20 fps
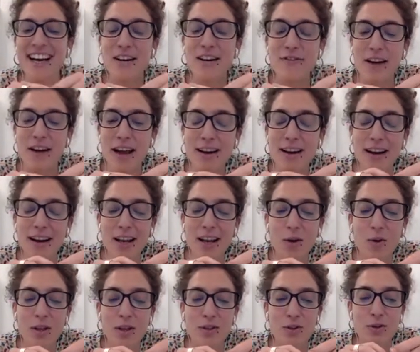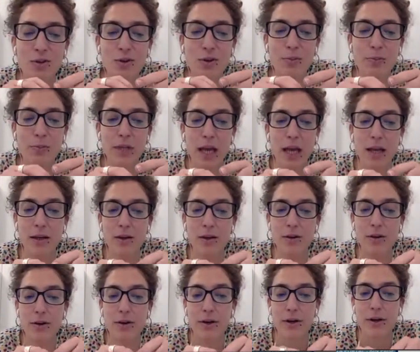Finally, when you obtain
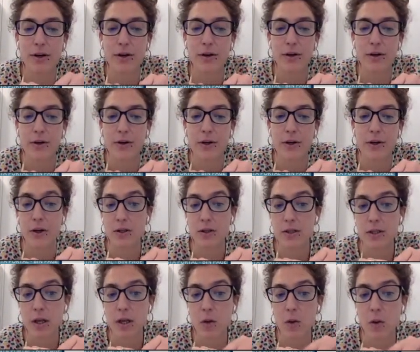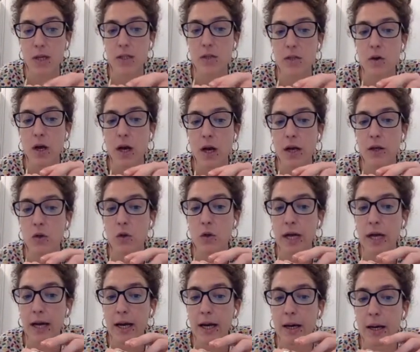your sequence, you
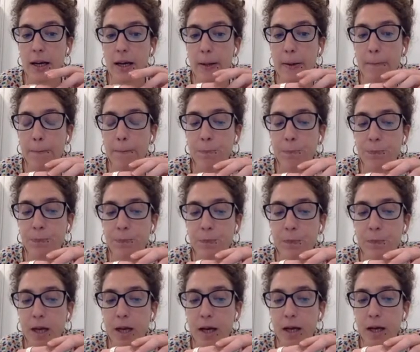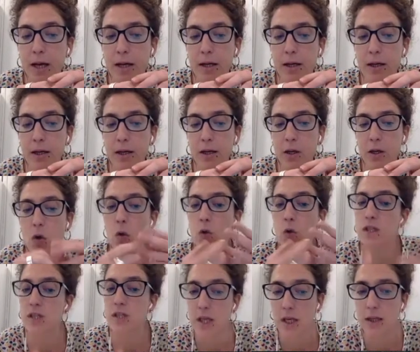can
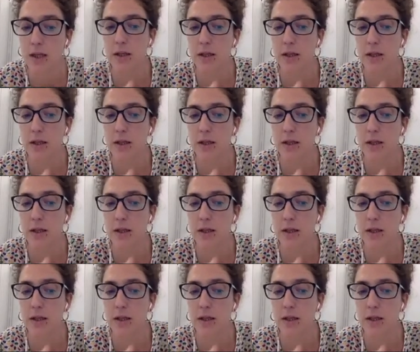use it